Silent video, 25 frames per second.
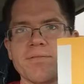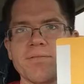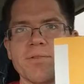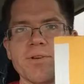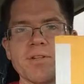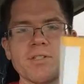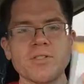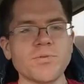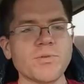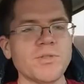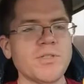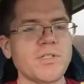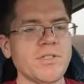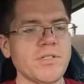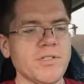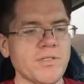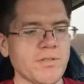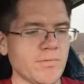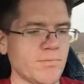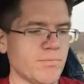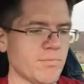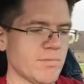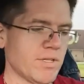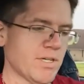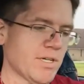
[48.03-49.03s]
First one
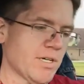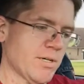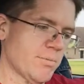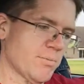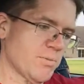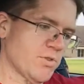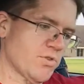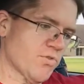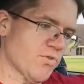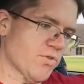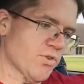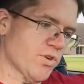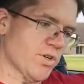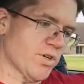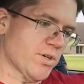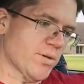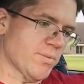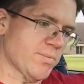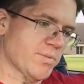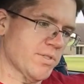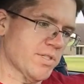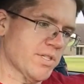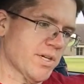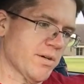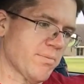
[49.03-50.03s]
comes
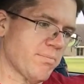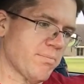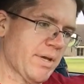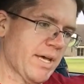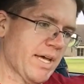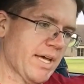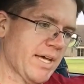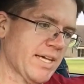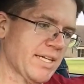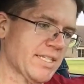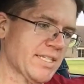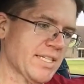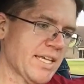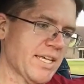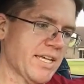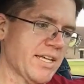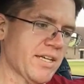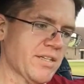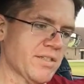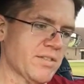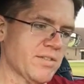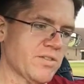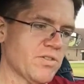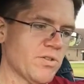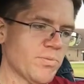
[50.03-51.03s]
from Scumbags
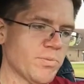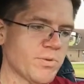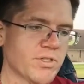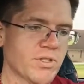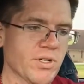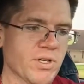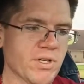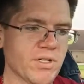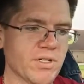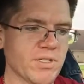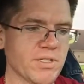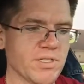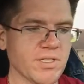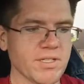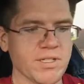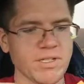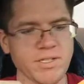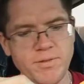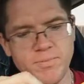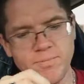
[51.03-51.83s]
and Superstars.